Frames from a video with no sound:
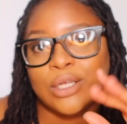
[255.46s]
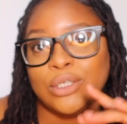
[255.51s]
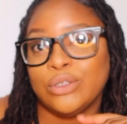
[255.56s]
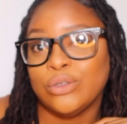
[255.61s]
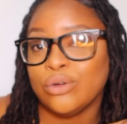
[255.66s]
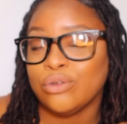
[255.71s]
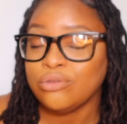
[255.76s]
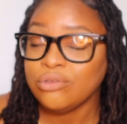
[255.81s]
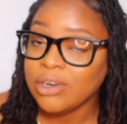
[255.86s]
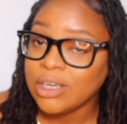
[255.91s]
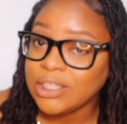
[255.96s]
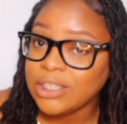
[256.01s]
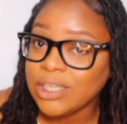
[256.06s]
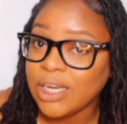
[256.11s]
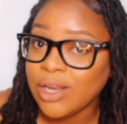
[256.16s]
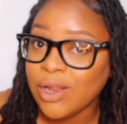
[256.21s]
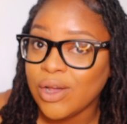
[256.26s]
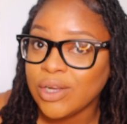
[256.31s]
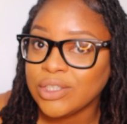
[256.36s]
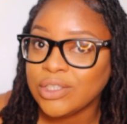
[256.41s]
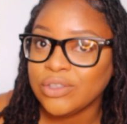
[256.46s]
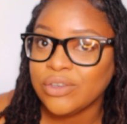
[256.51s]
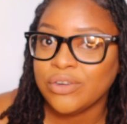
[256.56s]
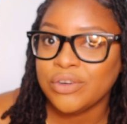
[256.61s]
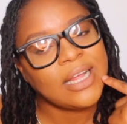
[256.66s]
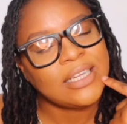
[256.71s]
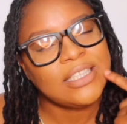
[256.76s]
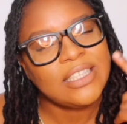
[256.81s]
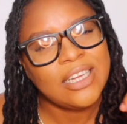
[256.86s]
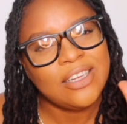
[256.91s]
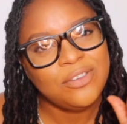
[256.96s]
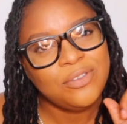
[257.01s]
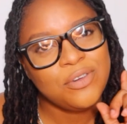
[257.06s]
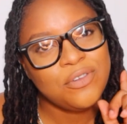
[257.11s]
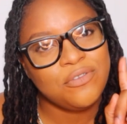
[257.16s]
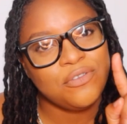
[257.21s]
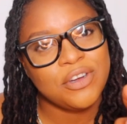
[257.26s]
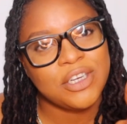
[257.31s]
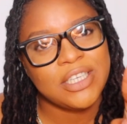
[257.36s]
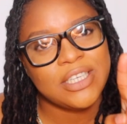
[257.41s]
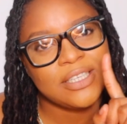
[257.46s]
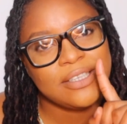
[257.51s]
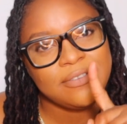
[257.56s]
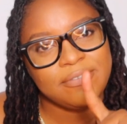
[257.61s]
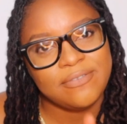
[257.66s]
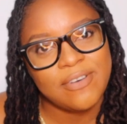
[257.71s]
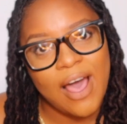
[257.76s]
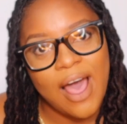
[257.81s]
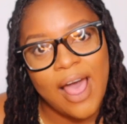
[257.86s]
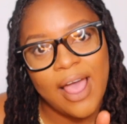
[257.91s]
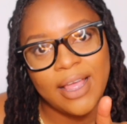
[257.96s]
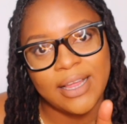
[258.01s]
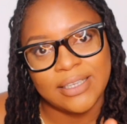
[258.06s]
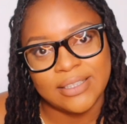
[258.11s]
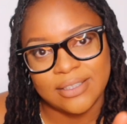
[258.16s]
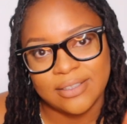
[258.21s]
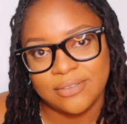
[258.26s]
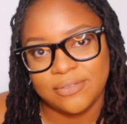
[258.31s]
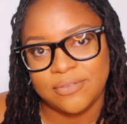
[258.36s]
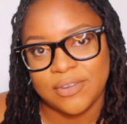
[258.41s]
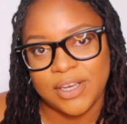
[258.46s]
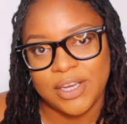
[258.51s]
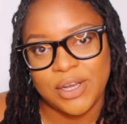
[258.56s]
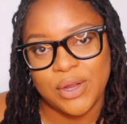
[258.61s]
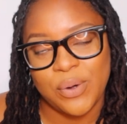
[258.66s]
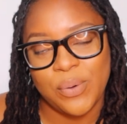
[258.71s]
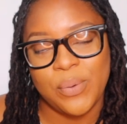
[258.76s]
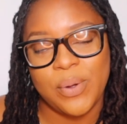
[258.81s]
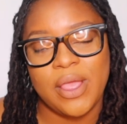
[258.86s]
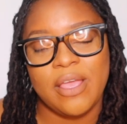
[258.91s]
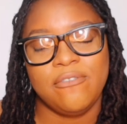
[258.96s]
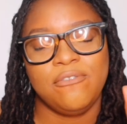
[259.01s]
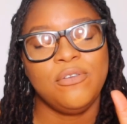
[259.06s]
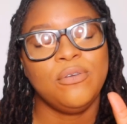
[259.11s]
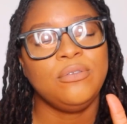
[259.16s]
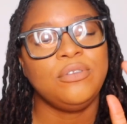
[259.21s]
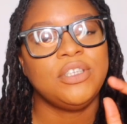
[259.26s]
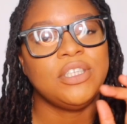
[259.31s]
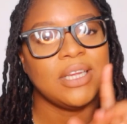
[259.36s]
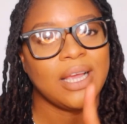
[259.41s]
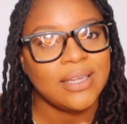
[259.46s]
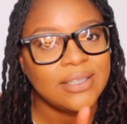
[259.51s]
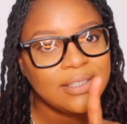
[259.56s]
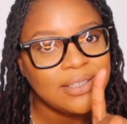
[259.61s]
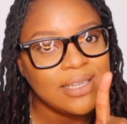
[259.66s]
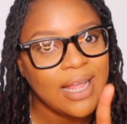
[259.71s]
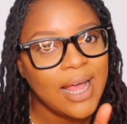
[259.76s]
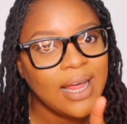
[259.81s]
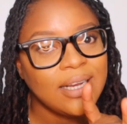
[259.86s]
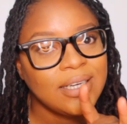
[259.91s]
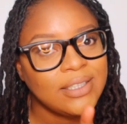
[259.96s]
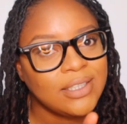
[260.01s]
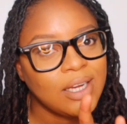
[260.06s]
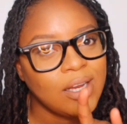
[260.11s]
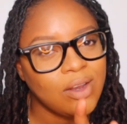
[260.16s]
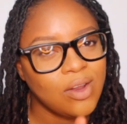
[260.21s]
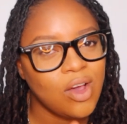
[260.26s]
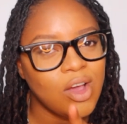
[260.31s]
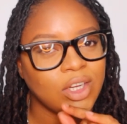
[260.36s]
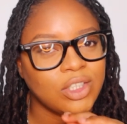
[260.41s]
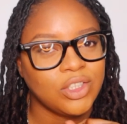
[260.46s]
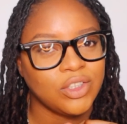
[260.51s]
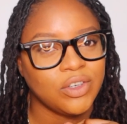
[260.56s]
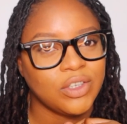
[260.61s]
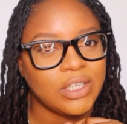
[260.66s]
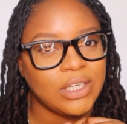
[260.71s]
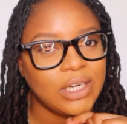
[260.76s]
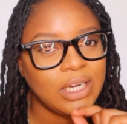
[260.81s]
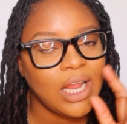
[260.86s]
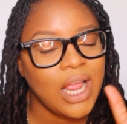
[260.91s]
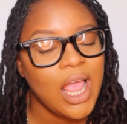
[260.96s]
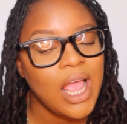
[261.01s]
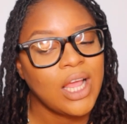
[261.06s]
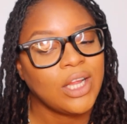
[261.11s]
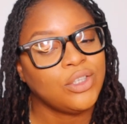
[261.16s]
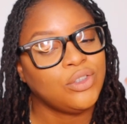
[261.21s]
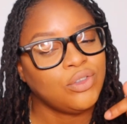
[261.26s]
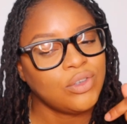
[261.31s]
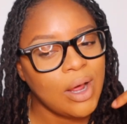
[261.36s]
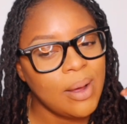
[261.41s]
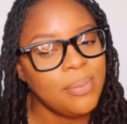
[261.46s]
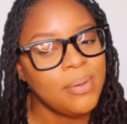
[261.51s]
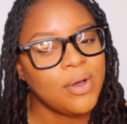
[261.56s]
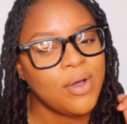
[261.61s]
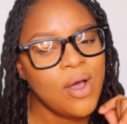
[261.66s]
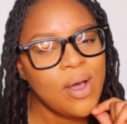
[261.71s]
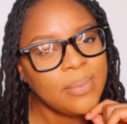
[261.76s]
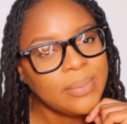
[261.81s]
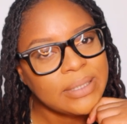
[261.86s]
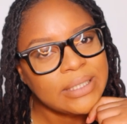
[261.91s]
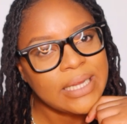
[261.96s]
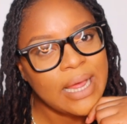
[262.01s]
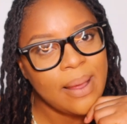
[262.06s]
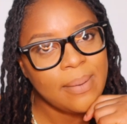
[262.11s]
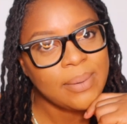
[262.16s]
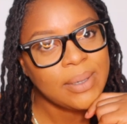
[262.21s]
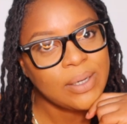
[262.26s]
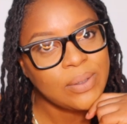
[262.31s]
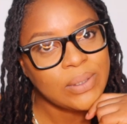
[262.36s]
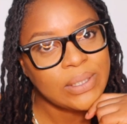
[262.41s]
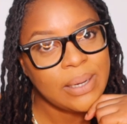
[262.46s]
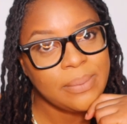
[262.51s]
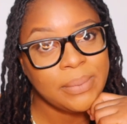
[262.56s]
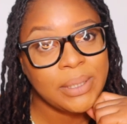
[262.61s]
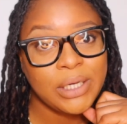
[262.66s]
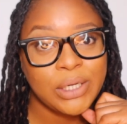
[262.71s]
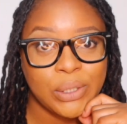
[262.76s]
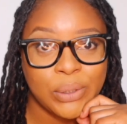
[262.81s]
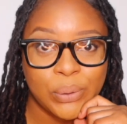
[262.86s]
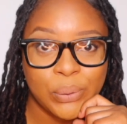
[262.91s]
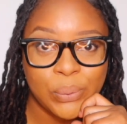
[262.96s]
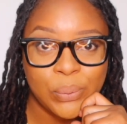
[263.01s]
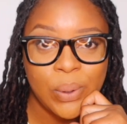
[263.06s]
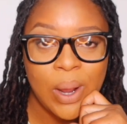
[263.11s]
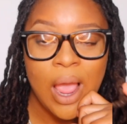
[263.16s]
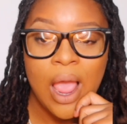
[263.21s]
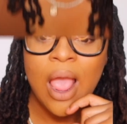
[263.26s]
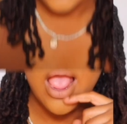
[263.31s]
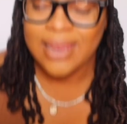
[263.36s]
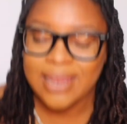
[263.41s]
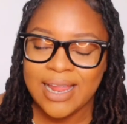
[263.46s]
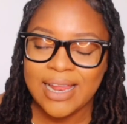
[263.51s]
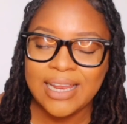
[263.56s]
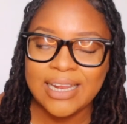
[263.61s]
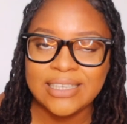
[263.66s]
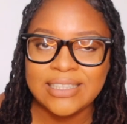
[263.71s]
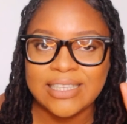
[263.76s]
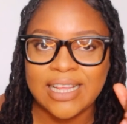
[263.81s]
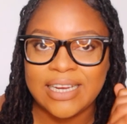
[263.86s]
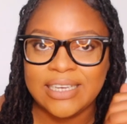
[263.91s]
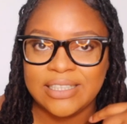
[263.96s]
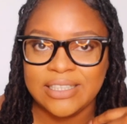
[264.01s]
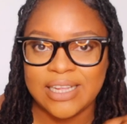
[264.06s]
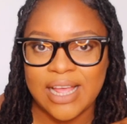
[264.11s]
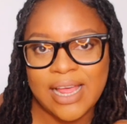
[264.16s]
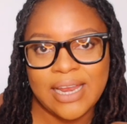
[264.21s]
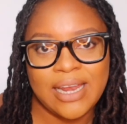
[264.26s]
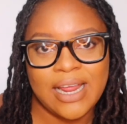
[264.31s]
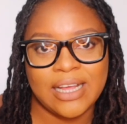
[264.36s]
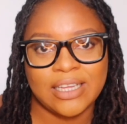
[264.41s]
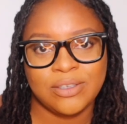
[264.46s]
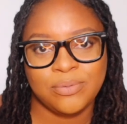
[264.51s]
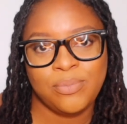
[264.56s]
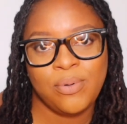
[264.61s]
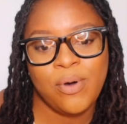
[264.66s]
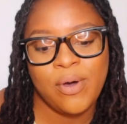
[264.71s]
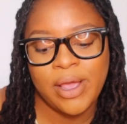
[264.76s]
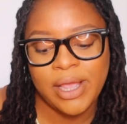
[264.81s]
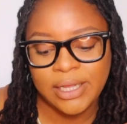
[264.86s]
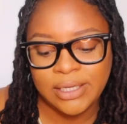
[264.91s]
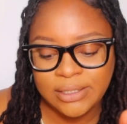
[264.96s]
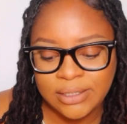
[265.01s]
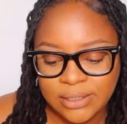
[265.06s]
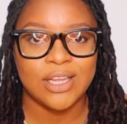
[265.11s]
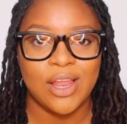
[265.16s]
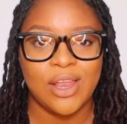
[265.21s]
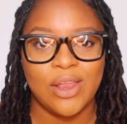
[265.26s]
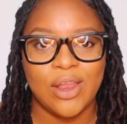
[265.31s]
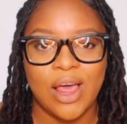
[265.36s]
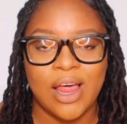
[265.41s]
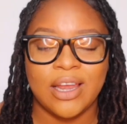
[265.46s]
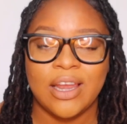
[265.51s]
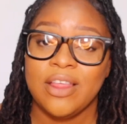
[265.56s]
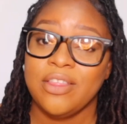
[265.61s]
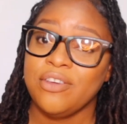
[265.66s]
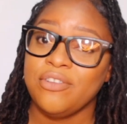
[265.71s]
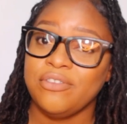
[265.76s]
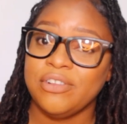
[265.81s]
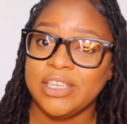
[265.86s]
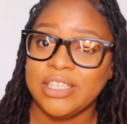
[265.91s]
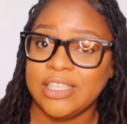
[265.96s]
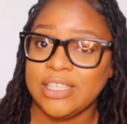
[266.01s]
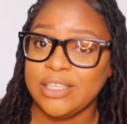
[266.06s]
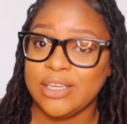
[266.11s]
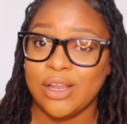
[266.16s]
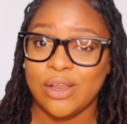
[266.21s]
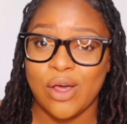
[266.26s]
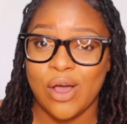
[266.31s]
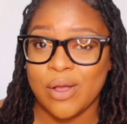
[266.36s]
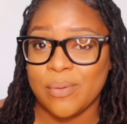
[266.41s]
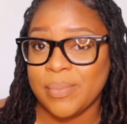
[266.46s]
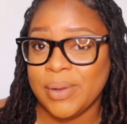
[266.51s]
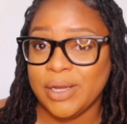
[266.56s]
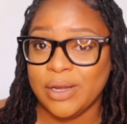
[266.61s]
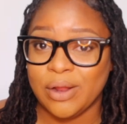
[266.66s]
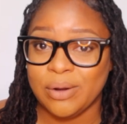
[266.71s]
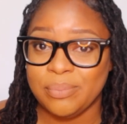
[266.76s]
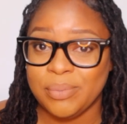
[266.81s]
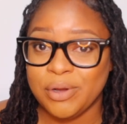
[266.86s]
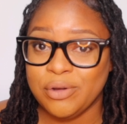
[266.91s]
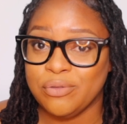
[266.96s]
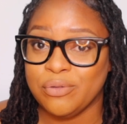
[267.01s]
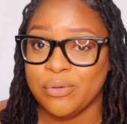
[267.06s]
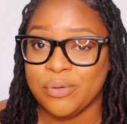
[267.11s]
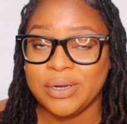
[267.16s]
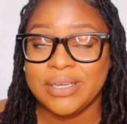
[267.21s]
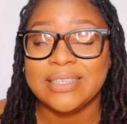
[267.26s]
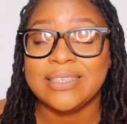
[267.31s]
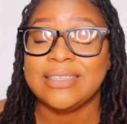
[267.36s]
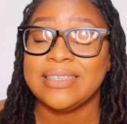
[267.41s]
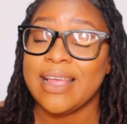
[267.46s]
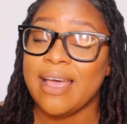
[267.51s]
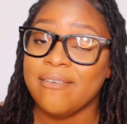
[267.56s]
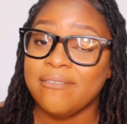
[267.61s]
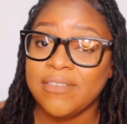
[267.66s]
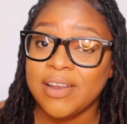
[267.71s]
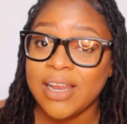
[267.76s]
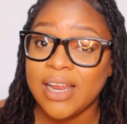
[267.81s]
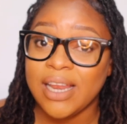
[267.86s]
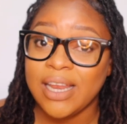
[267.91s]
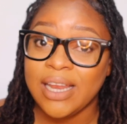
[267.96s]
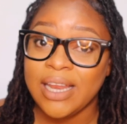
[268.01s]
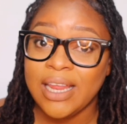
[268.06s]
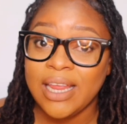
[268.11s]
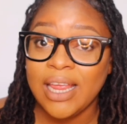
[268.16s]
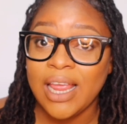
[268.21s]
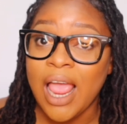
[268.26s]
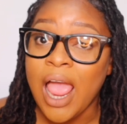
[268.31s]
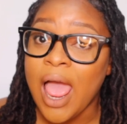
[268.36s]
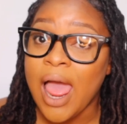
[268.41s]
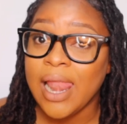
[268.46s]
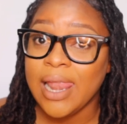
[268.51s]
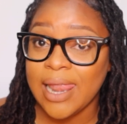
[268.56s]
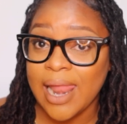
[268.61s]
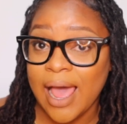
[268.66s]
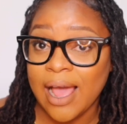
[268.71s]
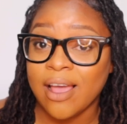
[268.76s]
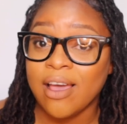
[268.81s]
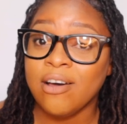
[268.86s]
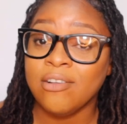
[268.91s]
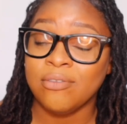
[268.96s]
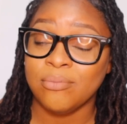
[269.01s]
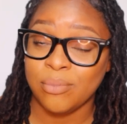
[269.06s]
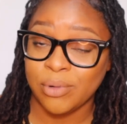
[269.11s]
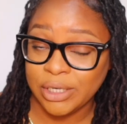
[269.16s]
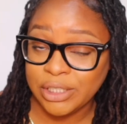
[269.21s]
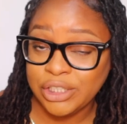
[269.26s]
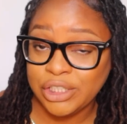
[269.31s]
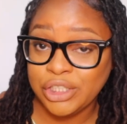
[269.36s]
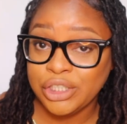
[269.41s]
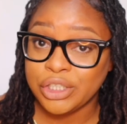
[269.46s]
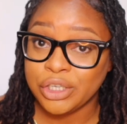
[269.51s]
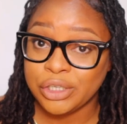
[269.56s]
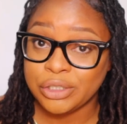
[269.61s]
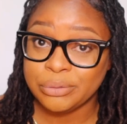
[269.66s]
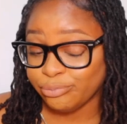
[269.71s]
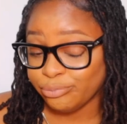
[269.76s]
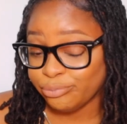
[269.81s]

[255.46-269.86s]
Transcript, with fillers: Don't rush your lock journey. And since we've reached this far in this video, if you just started your lock journey, drop a comment down below, let me know. Now let's get into our next point. Another reason your log may not be growing is definitely lack of moisture.